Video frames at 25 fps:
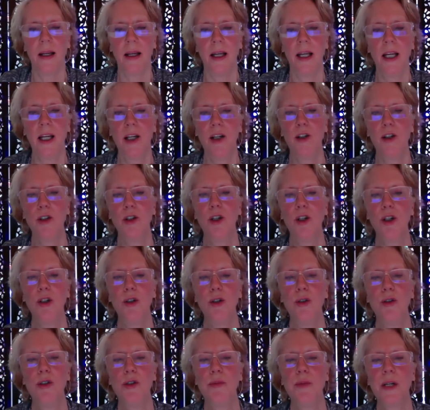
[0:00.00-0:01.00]
He
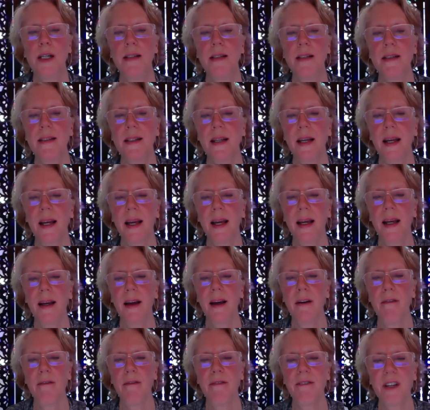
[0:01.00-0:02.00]
concludes by
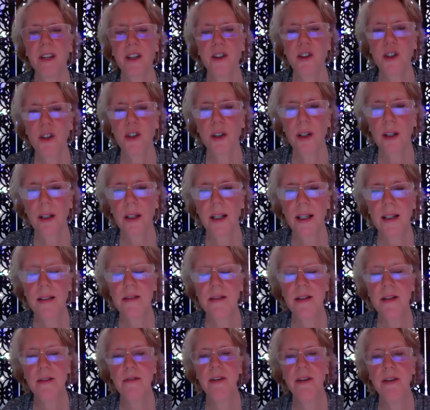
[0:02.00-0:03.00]
saying, vision is
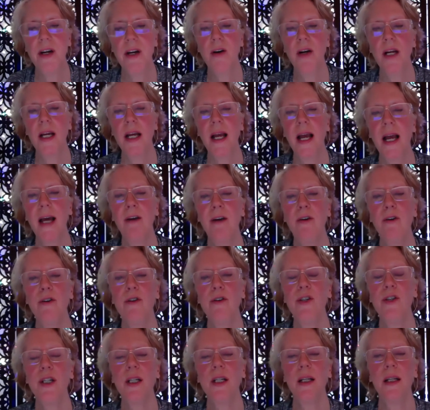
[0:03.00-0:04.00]
the very
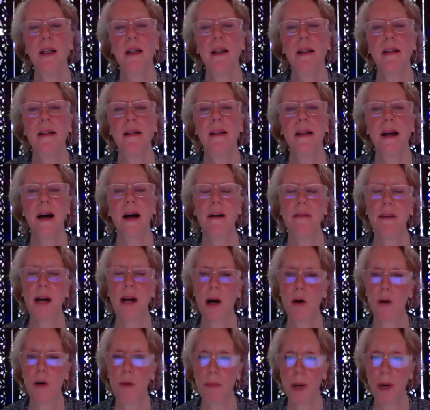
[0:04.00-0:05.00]
energy of
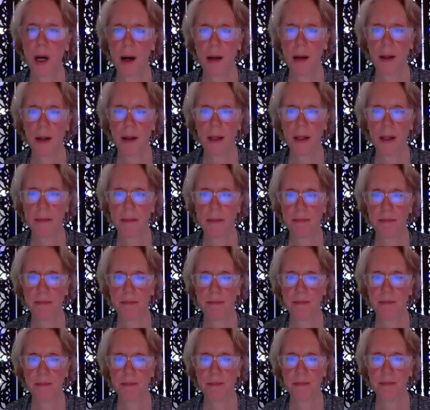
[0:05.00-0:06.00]
our body.
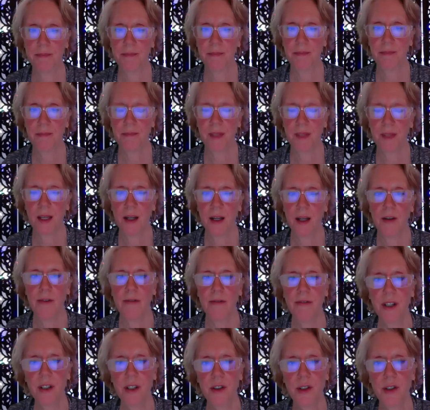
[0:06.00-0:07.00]

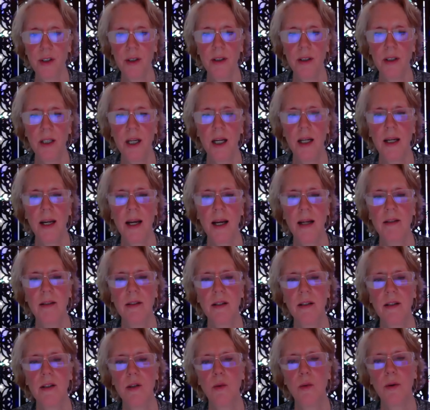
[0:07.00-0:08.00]
Vision connects
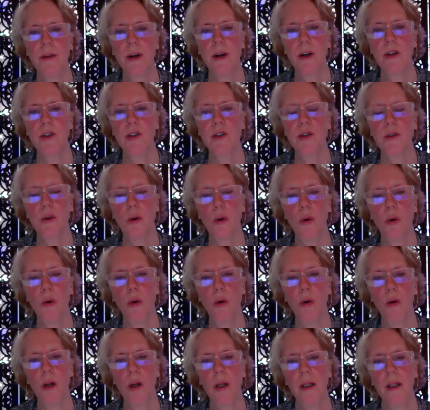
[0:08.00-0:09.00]
us with our
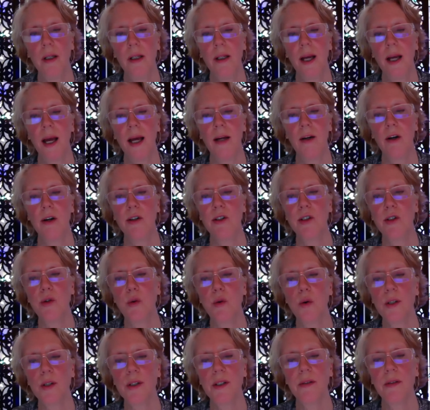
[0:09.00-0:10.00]
soul and our
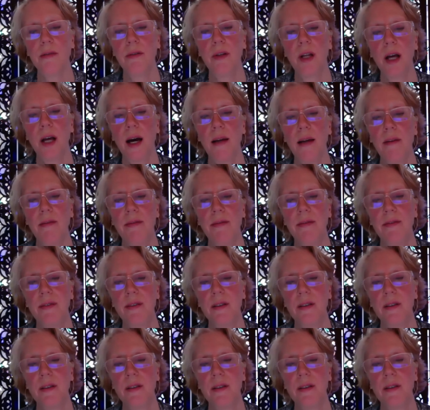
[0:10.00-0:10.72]
source of life,